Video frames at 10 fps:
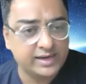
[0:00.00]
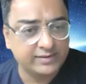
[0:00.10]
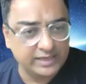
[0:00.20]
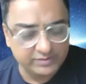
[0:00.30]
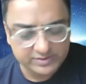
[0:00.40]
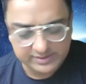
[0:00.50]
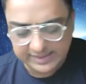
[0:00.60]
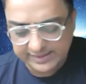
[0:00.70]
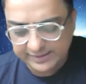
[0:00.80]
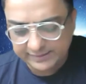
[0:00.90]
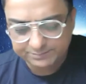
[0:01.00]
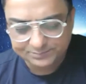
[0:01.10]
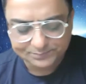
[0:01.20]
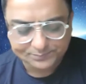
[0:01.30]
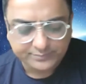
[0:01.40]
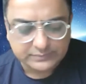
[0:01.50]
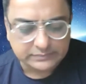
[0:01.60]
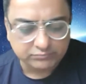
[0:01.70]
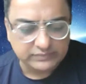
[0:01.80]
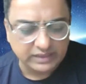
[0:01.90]
I, I was attending,
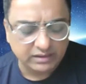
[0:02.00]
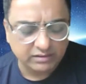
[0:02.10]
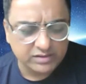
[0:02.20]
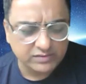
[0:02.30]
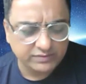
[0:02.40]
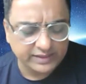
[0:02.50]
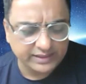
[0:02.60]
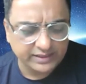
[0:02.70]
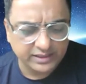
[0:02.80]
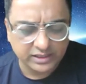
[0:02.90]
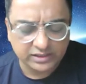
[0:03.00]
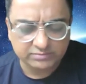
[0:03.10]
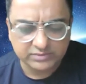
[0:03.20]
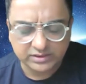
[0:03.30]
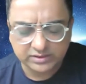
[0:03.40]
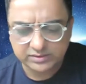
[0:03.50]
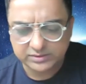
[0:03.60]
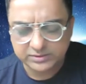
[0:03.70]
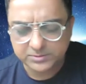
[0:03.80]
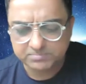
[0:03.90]
one of the very uh, uh,
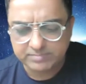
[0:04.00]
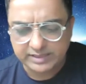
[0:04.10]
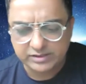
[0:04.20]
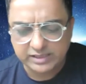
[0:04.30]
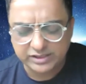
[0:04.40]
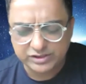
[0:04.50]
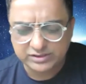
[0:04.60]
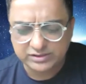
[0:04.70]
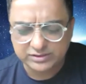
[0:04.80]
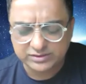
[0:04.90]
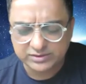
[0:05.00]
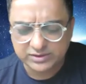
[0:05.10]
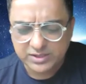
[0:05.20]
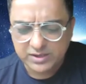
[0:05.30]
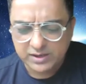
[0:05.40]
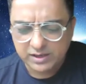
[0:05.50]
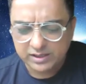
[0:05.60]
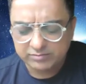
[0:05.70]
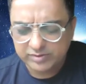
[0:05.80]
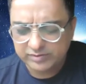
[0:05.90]
um, intelligent, uh,
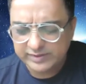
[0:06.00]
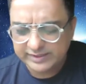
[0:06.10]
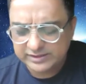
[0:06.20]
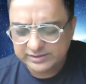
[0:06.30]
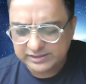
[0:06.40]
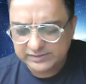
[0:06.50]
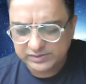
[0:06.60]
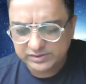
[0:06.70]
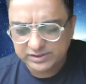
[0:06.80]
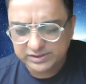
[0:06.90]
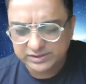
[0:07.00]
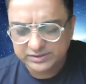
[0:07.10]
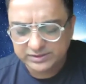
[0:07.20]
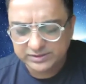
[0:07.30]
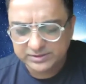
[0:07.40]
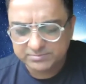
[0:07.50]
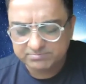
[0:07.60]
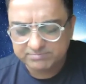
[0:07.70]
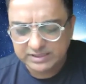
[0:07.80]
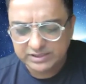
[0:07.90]
uh, a very successful, uh, um,
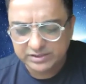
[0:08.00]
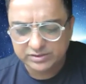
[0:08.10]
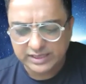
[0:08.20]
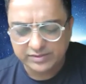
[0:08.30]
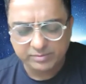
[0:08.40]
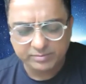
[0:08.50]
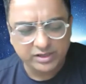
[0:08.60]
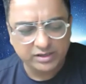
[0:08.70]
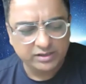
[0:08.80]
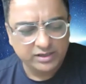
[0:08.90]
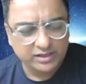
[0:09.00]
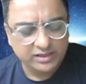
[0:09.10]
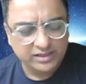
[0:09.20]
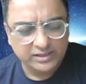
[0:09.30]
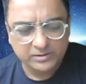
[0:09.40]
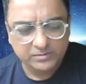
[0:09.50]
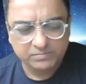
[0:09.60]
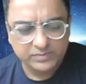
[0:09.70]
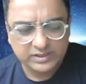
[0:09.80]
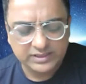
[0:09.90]
you know, entrepreneur, um,
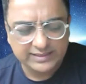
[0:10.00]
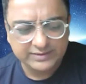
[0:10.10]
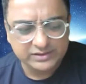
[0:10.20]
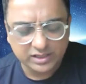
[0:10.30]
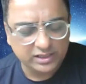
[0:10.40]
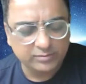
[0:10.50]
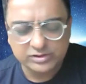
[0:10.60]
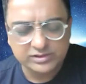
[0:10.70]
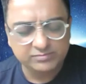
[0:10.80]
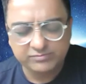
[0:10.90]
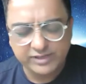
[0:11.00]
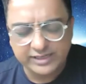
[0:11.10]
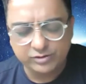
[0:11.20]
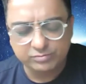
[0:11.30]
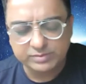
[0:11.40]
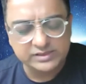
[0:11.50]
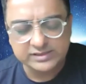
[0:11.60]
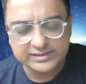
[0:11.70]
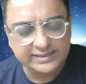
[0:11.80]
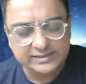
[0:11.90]
he was talking about some very good
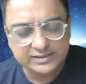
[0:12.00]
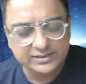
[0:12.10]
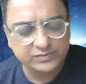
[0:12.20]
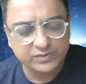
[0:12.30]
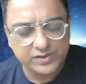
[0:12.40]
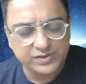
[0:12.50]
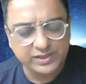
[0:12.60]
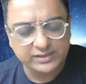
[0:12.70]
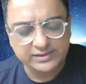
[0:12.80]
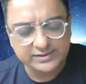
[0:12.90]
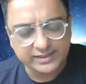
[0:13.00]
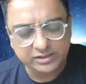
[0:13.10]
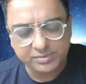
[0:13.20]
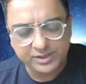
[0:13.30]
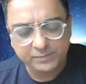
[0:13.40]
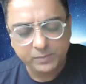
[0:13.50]
business cases. And one of the things he said to me